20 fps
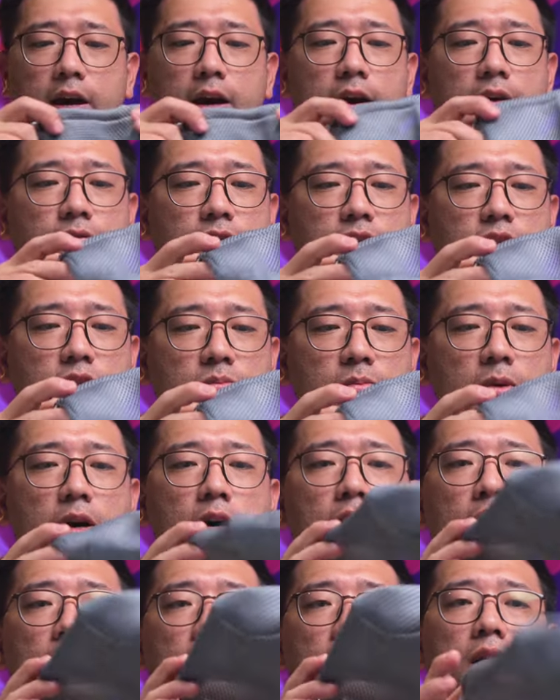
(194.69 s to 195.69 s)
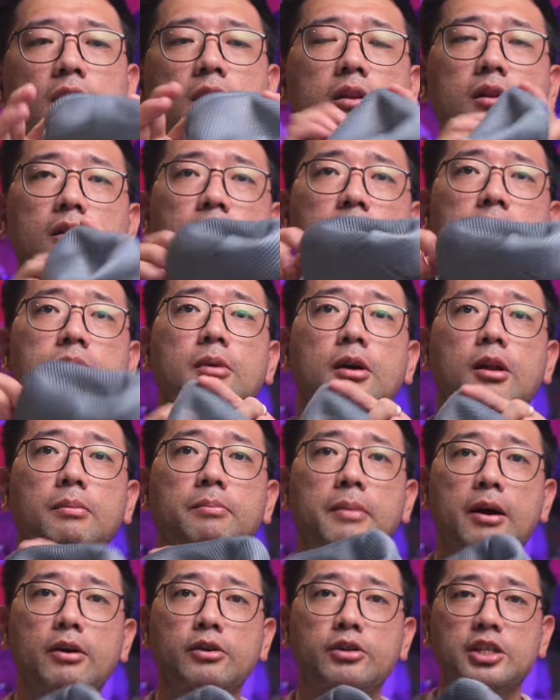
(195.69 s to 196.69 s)
I have a small, small
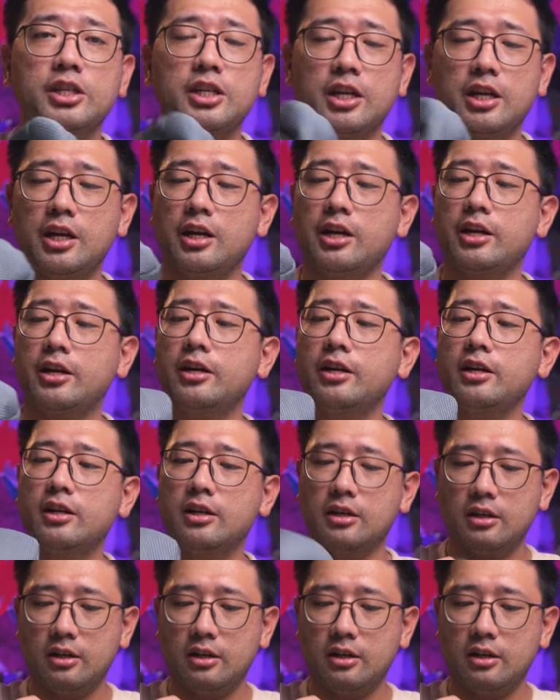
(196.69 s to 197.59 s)
pouch here.